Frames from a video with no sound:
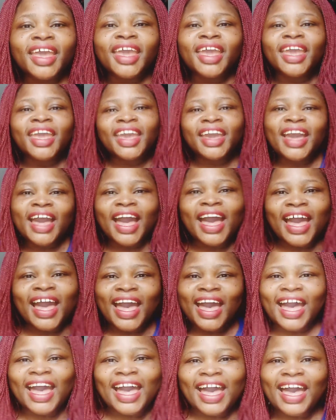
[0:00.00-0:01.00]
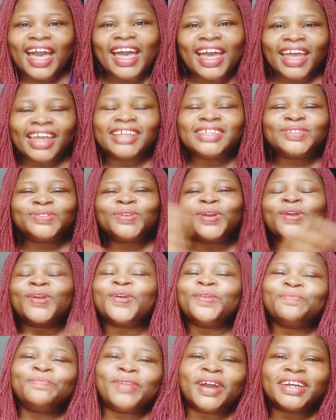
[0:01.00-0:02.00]
Hey guys,
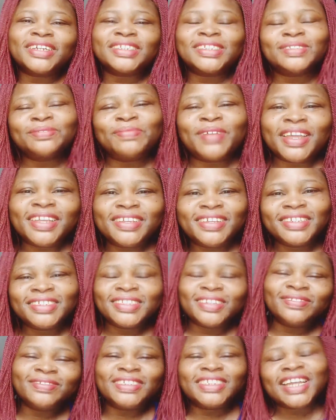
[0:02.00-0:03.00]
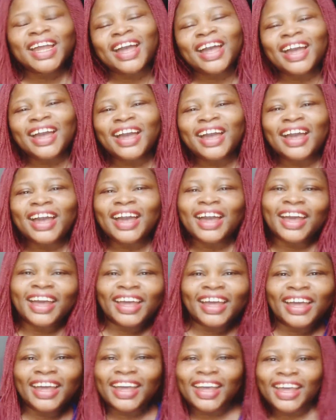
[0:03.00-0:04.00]
welcome back to my YouTube
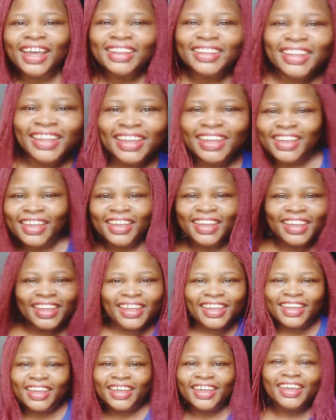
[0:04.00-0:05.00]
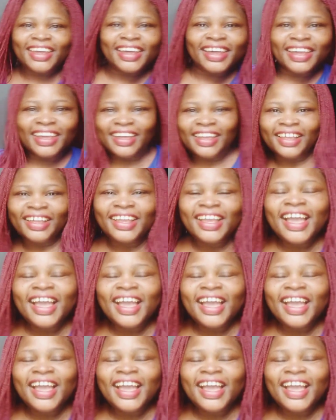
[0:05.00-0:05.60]
channel.